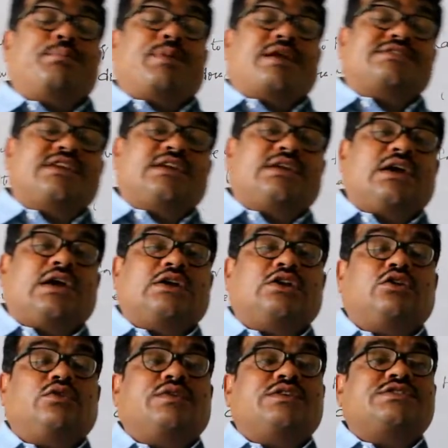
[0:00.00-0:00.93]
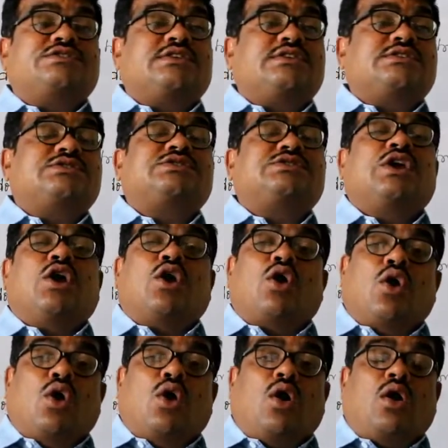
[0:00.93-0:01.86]
present continuous tense
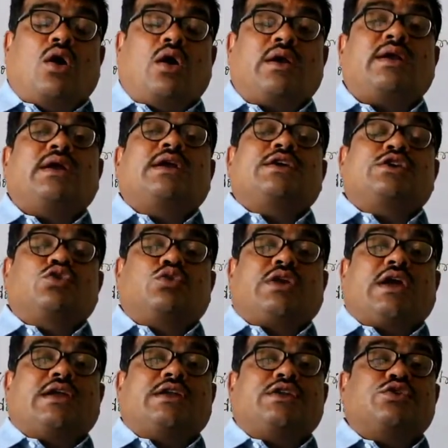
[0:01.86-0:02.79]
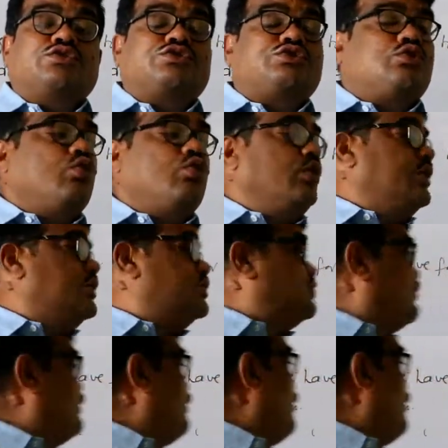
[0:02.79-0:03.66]
or you can use going to